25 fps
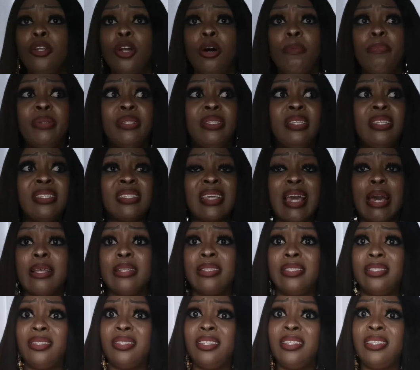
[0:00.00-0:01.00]
not be this
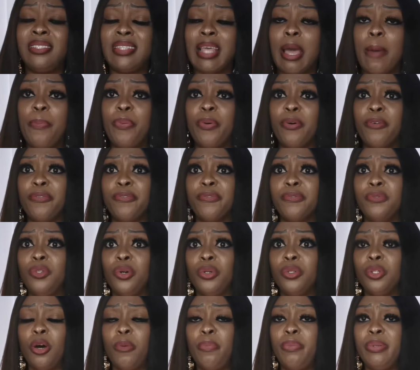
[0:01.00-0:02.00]
type of,
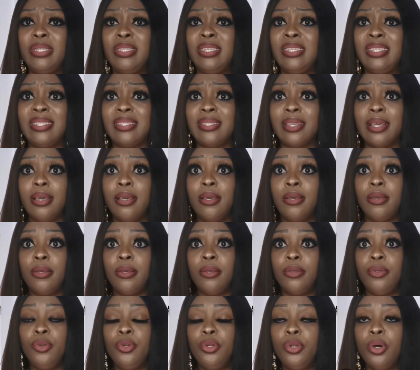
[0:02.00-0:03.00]
no, not be this,
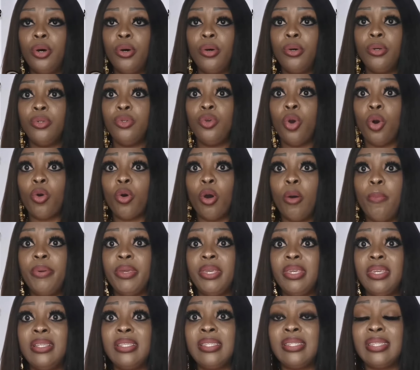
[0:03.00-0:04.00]
you know, you can't
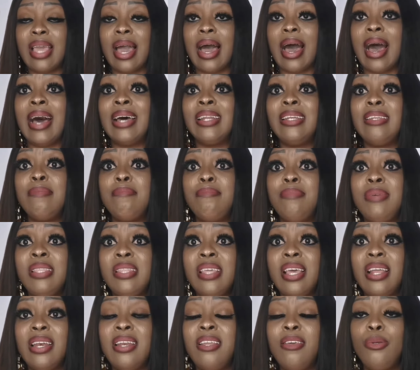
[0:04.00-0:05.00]
be guessing, and
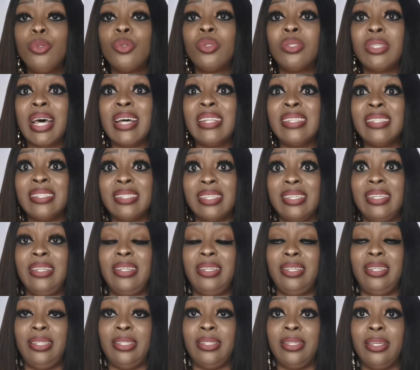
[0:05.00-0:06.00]
immediately you start
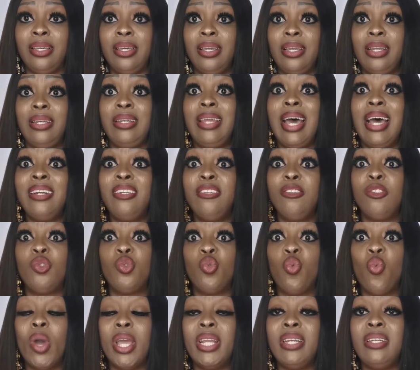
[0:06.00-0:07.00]
seeing it. That
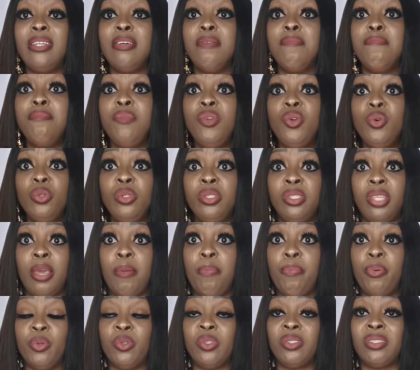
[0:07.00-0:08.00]
is when the meal
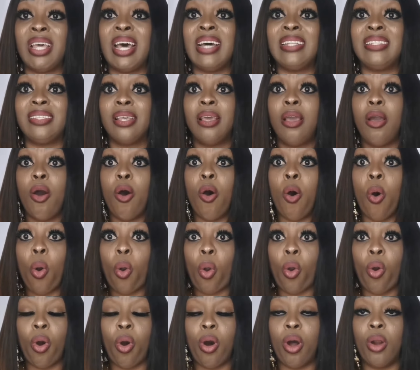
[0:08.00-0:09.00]
table starts
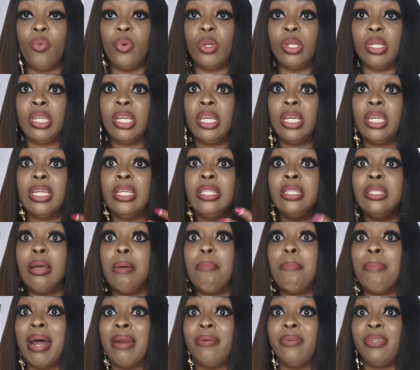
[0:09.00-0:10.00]
occurring in
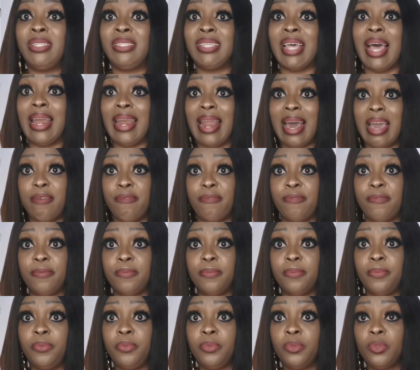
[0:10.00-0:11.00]
the marital life.
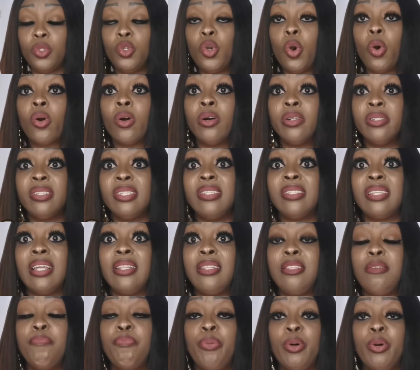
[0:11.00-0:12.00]
You can't see,
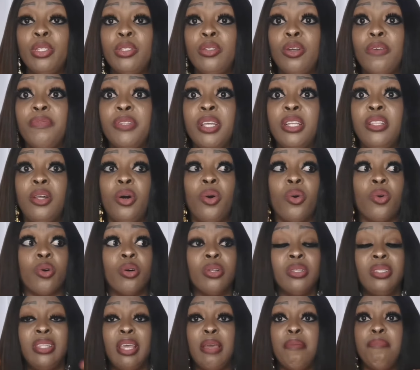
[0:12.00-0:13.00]
say, the both of them, they'll
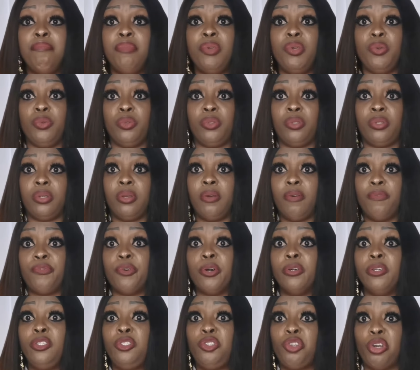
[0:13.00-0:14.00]
come their meals
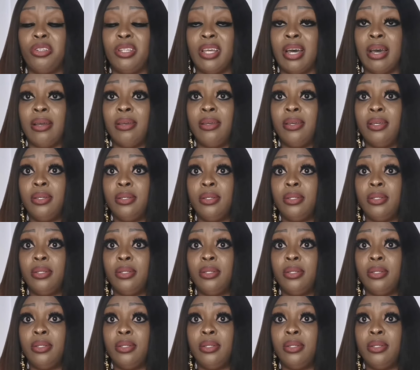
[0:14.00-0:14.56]
for each other.